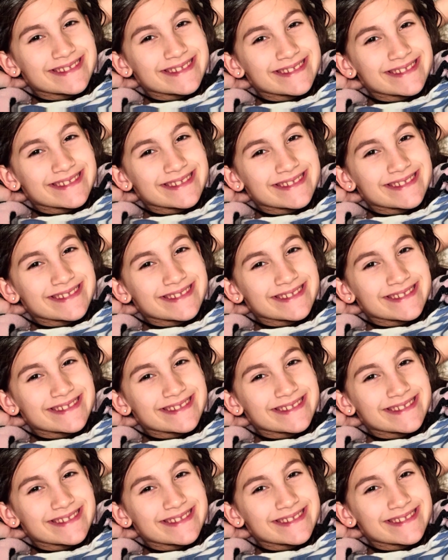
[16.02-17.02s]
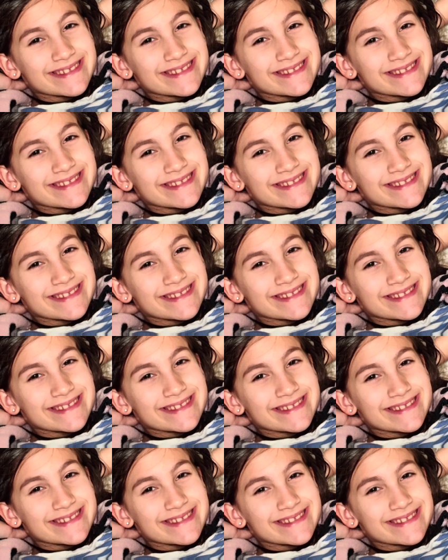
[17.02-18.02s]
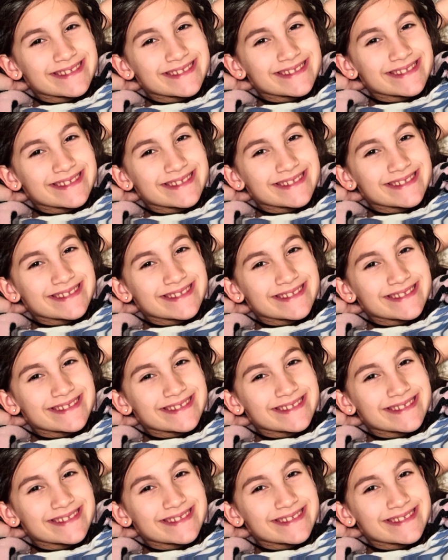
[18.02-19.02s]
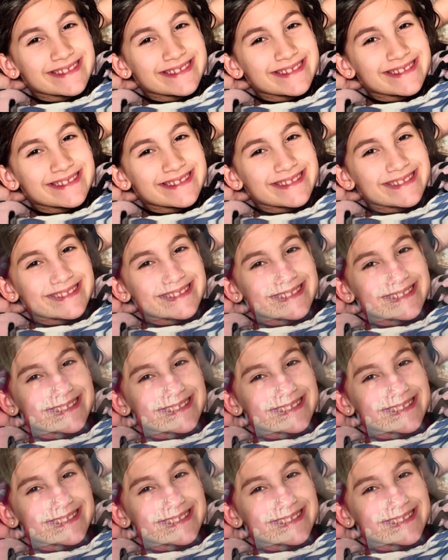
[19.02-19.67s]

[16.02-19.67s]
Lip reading: (no one is talking)